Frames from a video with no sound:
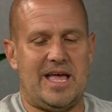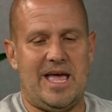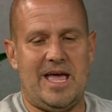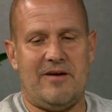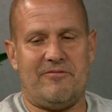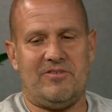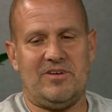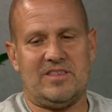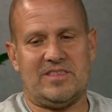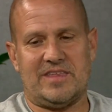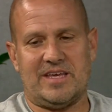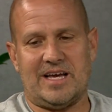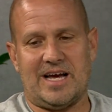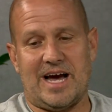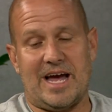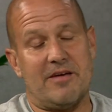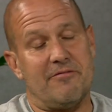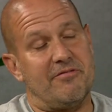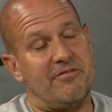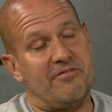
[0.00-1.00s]
Everything
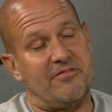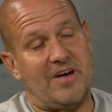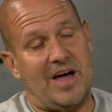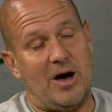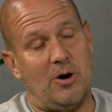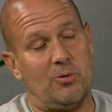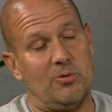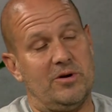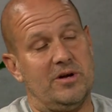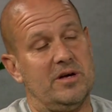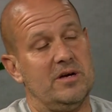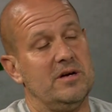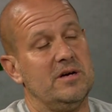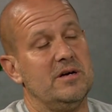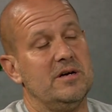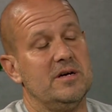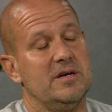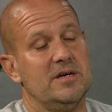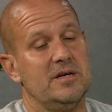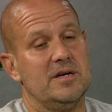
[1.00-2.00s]
I found,
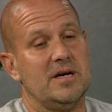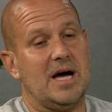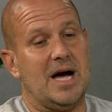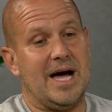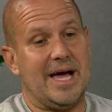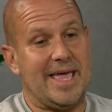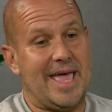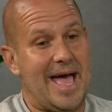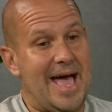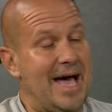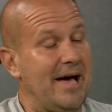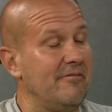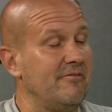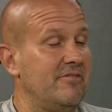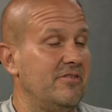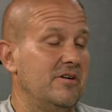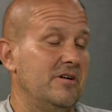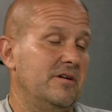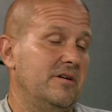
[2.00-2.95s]
I have.